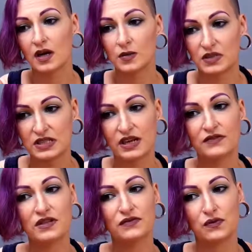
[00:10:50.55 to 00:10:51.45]
But
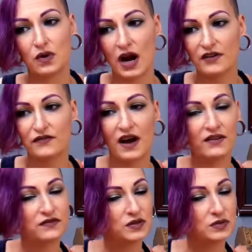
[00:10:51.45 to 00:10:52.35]
definitely 4 out of
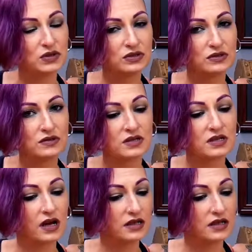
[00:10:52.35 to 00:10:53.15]
5 full moons.